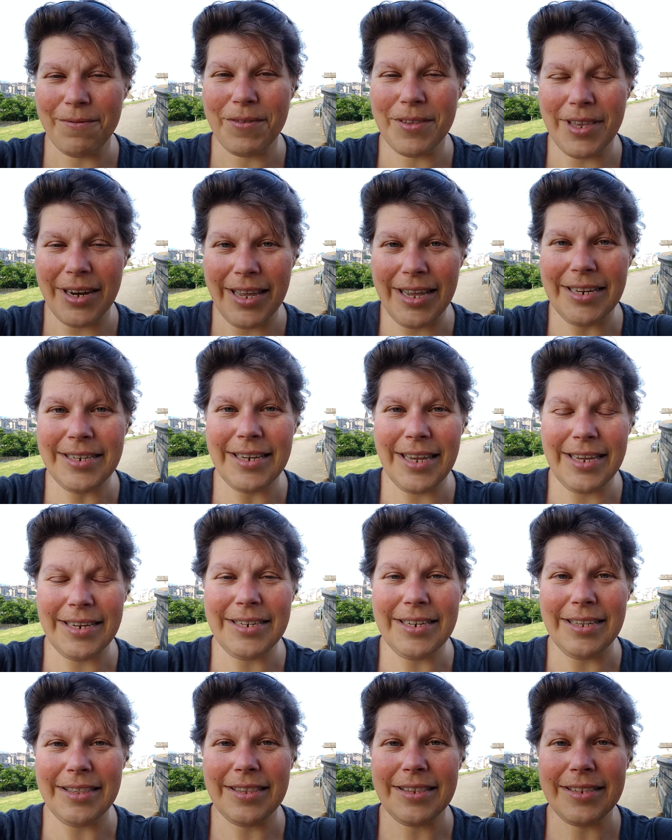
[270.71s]
for the late
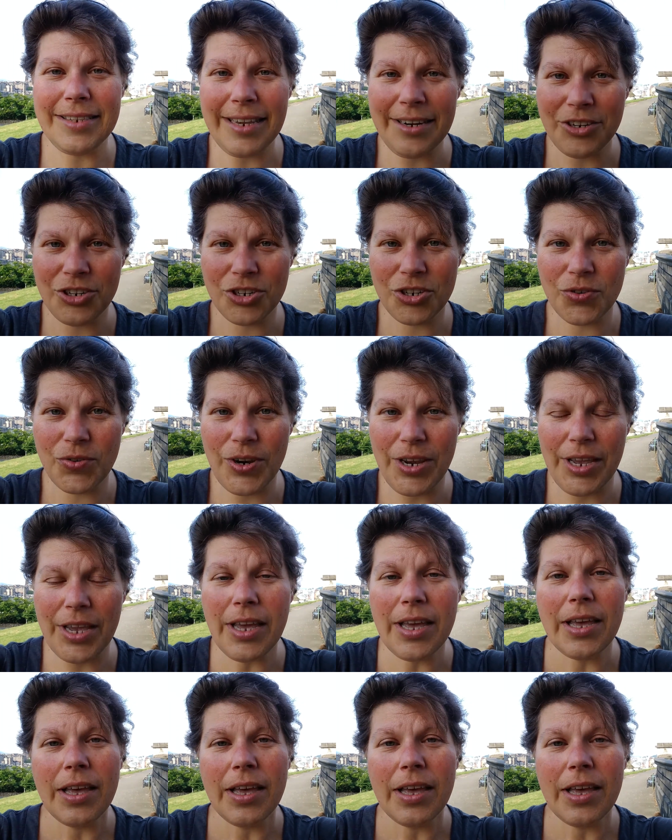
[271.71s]
18th century,